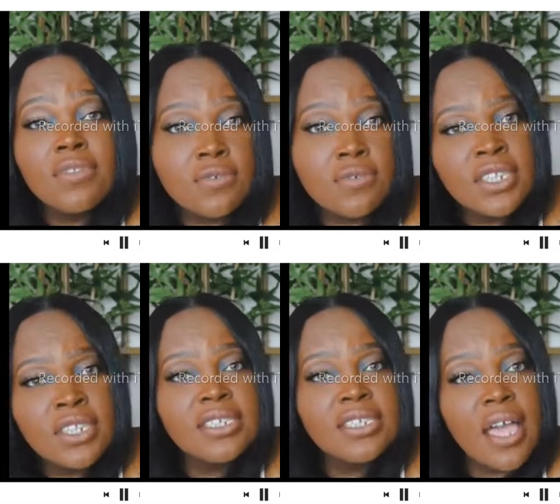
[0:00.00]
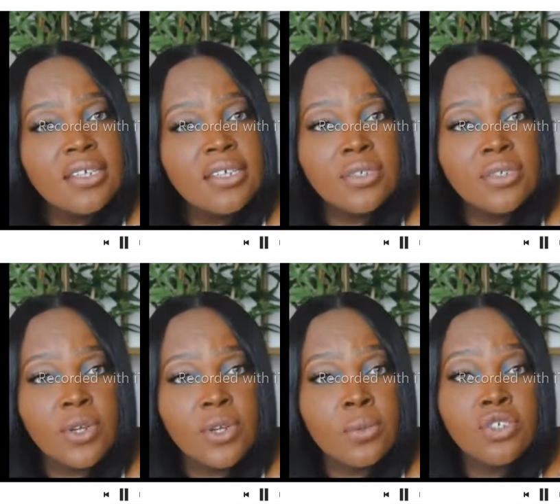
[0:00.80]
different things Callie does with
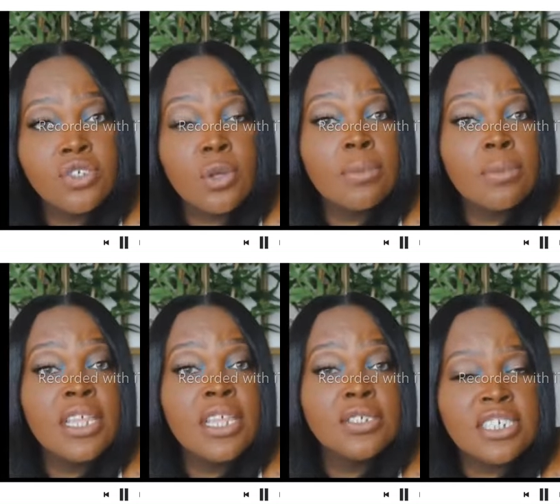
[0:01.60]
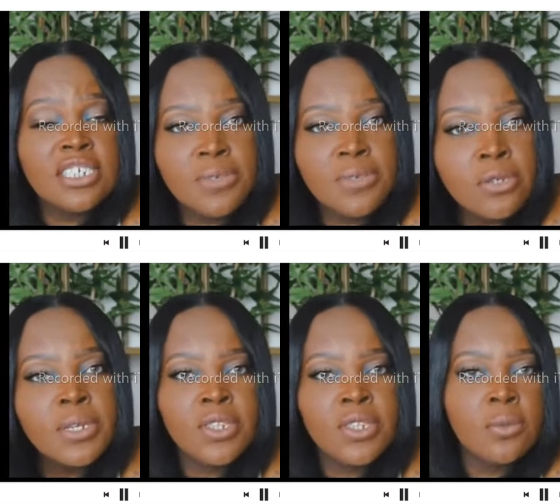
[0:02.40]
her wig, so I'd like to experiment
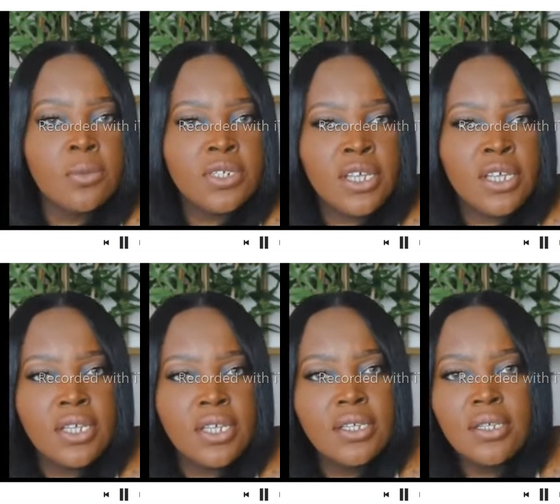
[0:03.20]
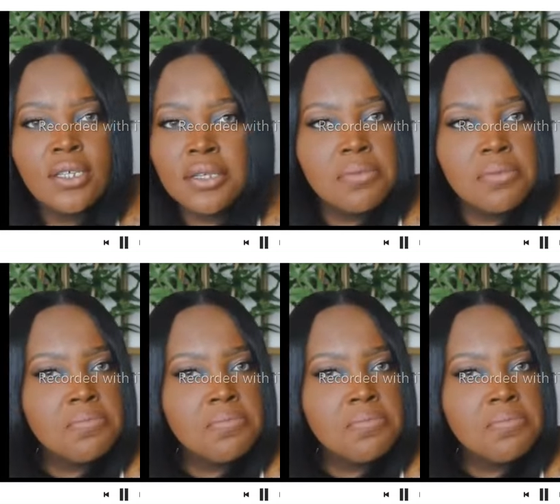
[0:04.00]
with it one day.
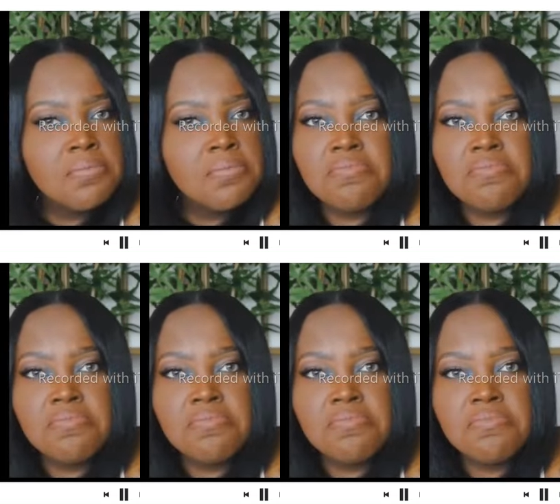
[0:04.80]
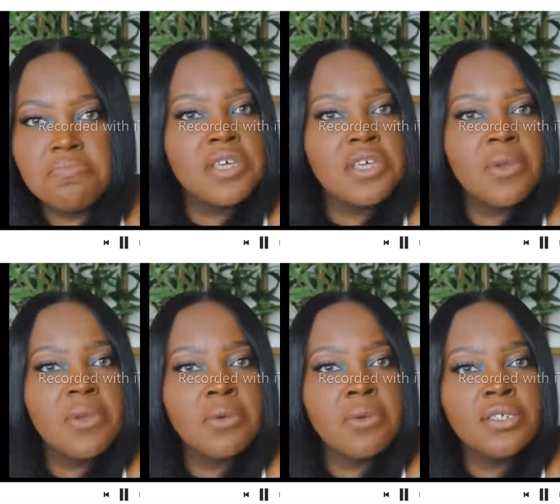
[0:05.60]
Never said I wear
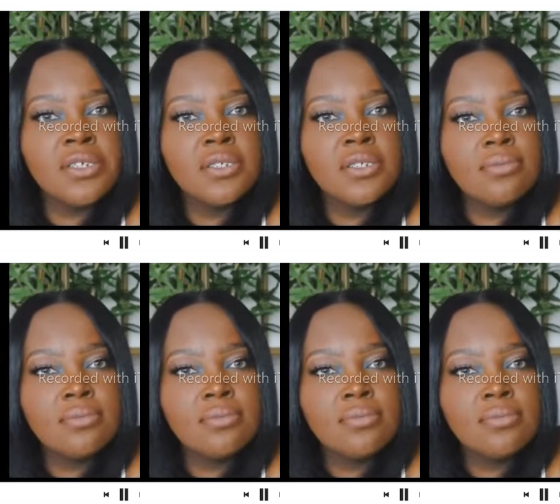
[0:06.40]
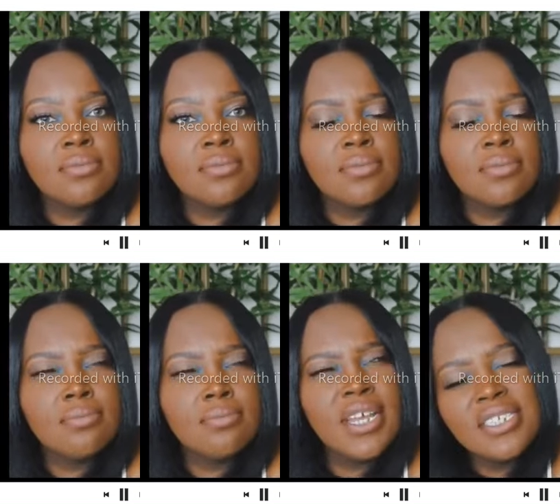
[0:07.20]
wigs.
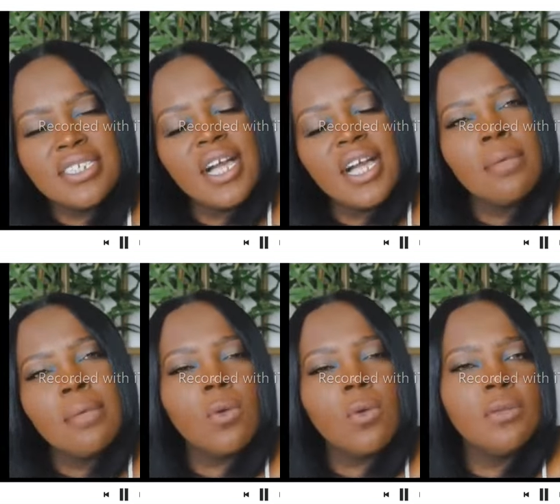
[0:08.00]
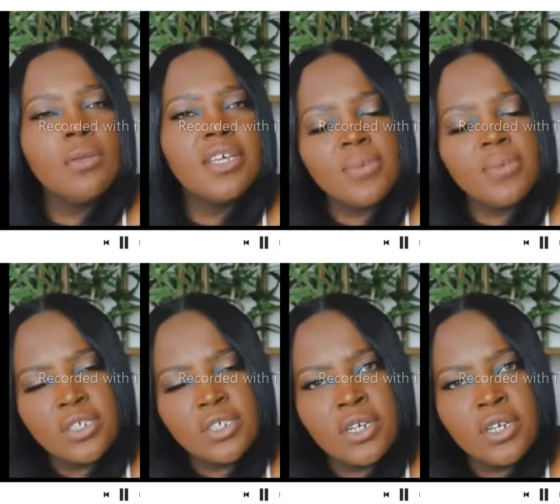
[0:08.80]
But I see that comment quite a bit, especially
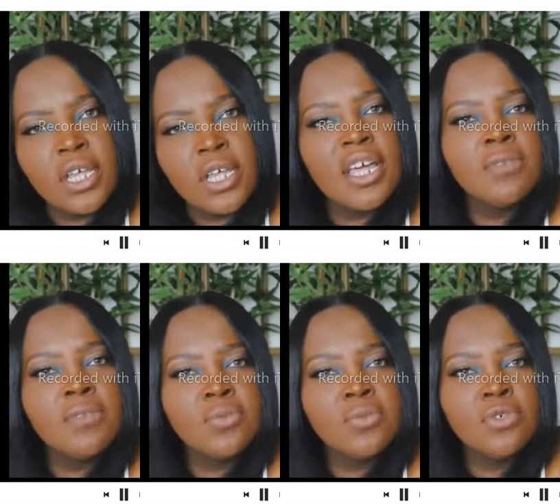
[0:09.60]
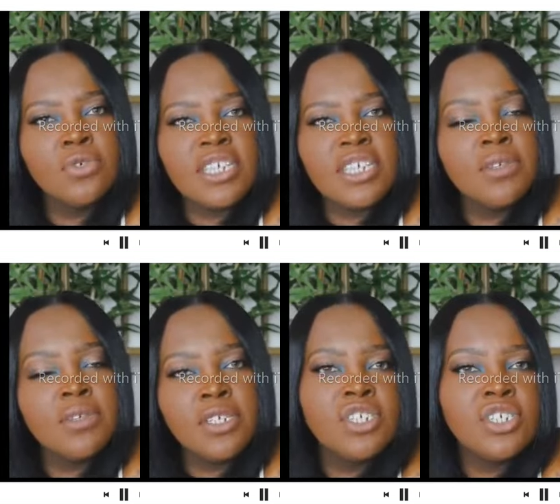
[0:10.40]
when a lot of my supporters have been
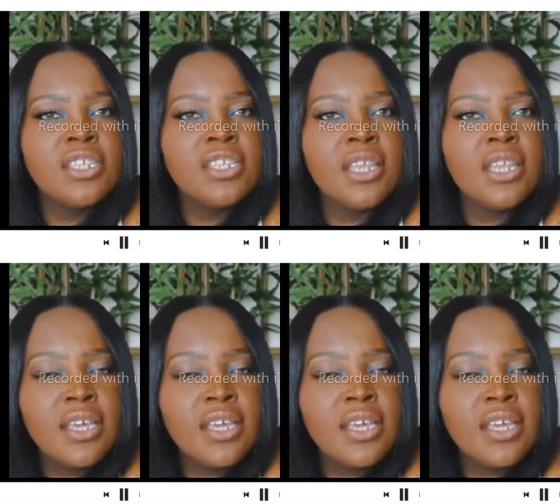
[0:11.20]
mentioning they like